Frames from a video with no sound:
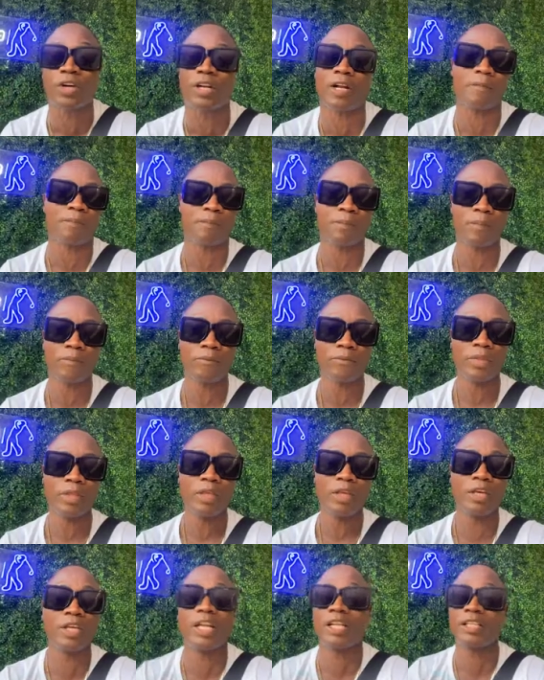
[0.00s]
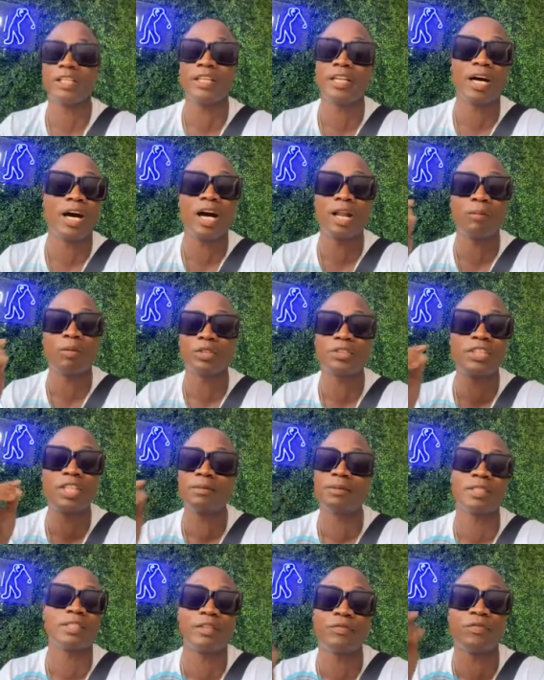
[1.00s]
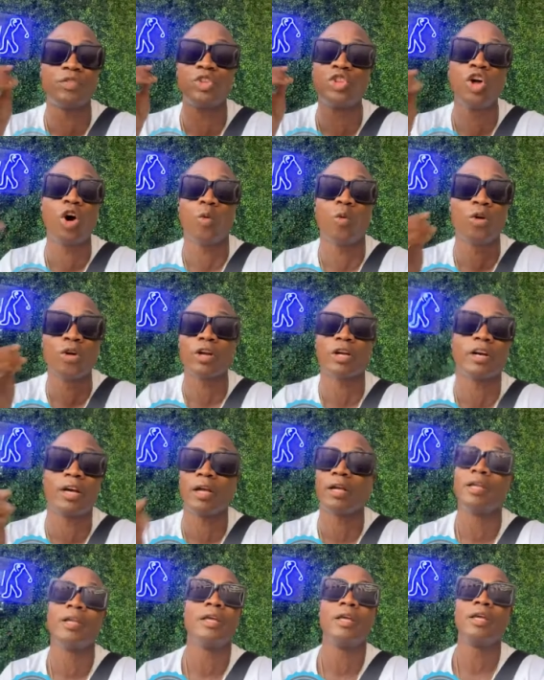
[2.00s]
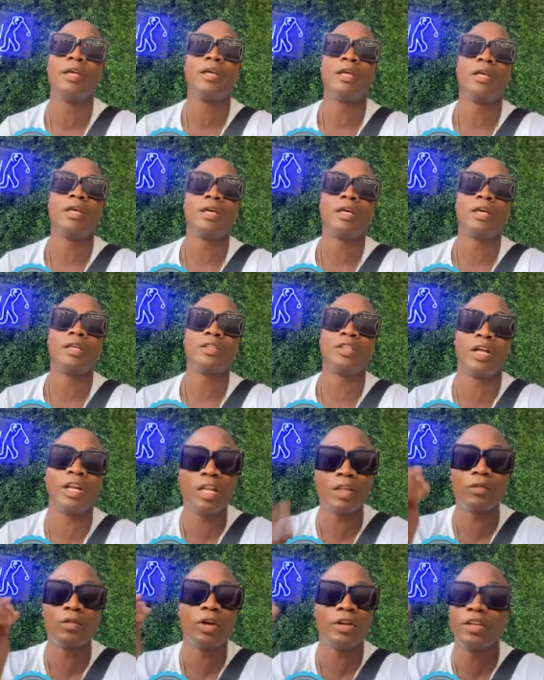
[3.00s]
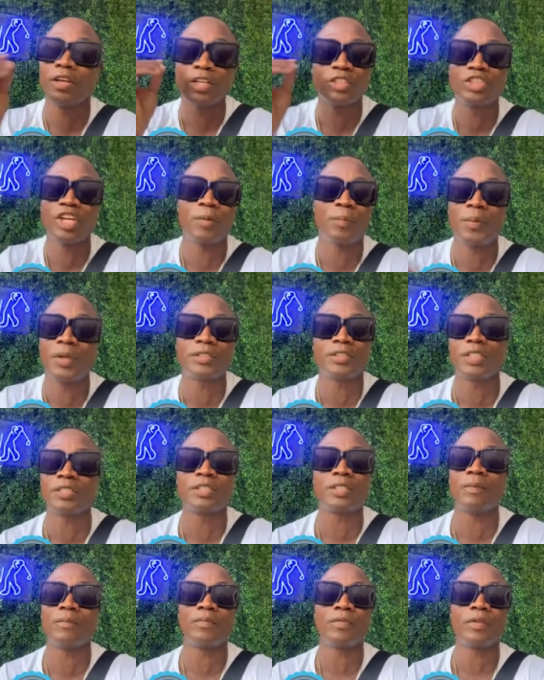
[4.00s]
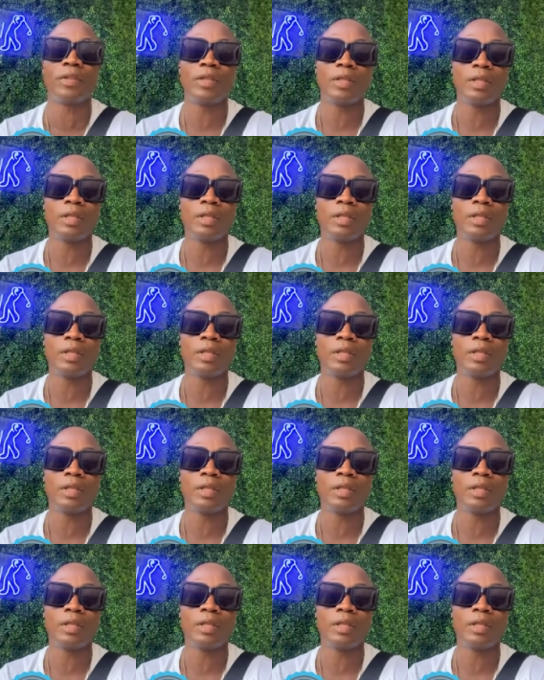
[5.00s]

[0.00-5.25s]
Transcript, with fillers: worker. You know, it almost seems as if no worker no, no, in a JPS system.